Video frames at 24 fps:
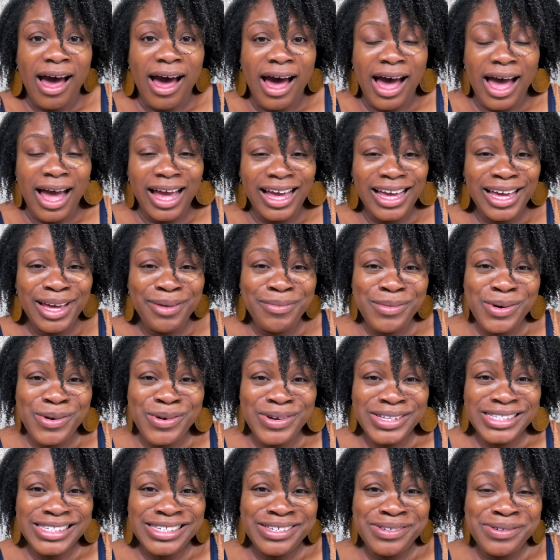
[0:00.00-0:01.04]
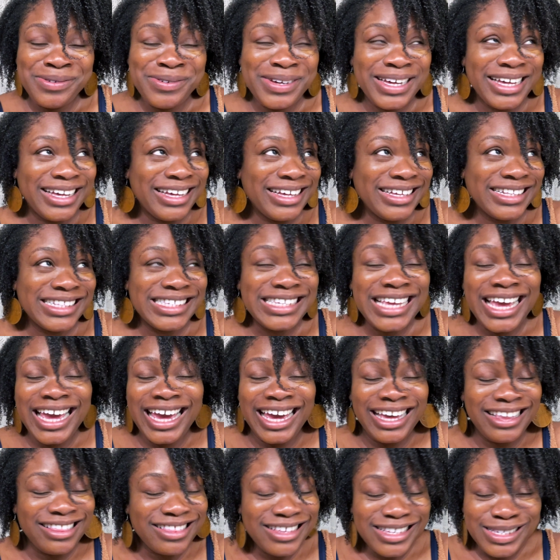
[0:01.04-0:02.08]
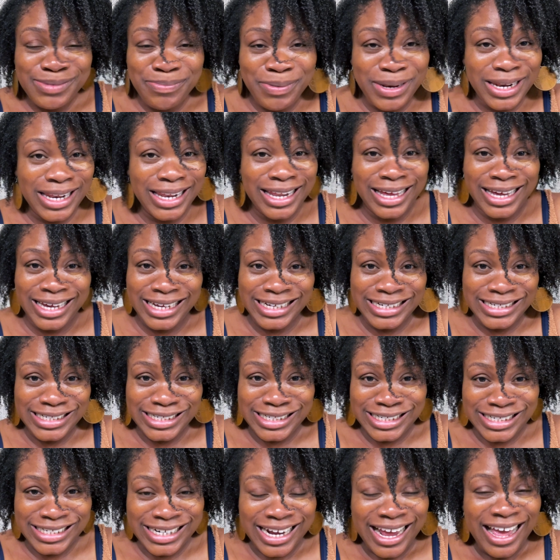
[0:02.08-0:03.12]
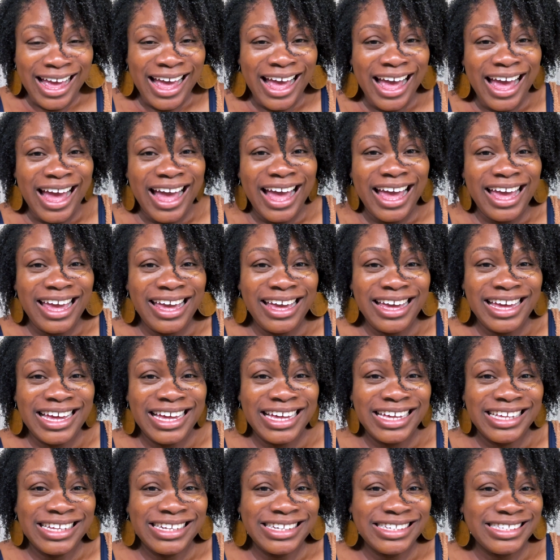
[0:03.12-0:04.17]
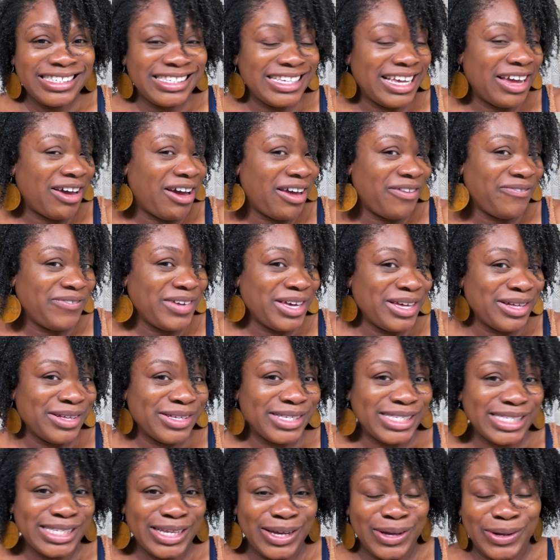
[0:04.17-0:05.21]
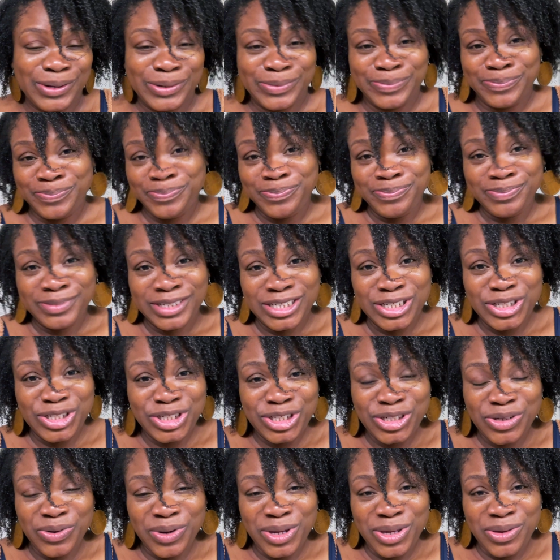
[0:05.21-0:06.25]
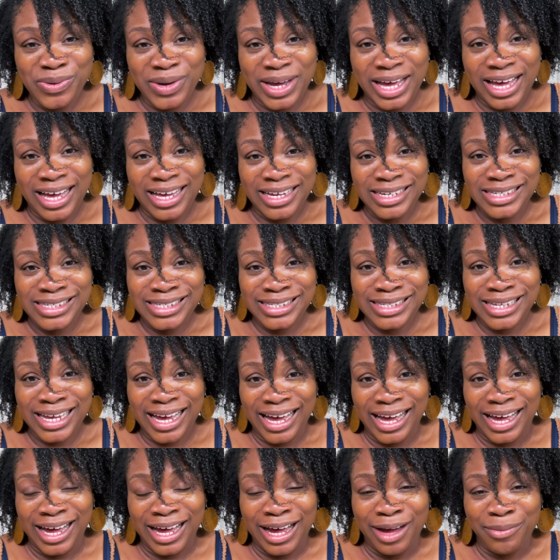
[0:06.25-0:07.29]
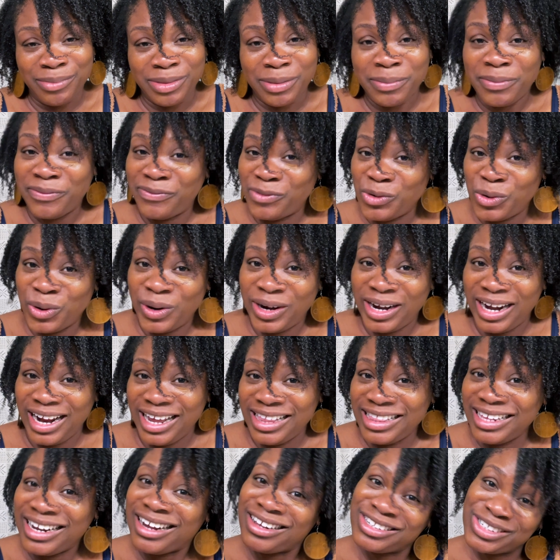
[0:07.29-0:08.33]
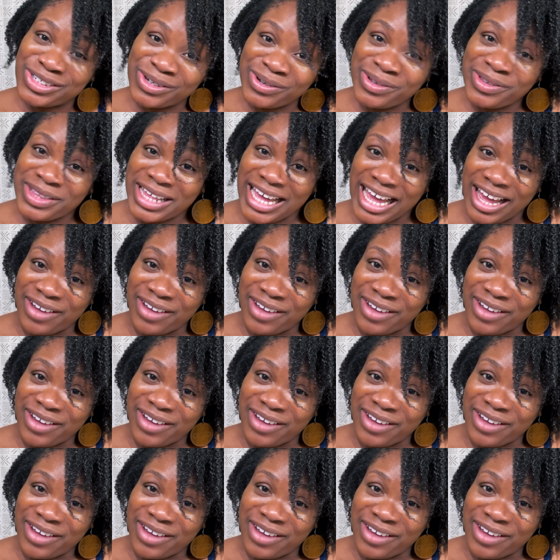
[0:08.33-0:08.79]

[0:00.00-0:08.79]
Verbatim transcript: I am going to take this plunge and see how I feel. So just showing you guys the before, and then I'll show you the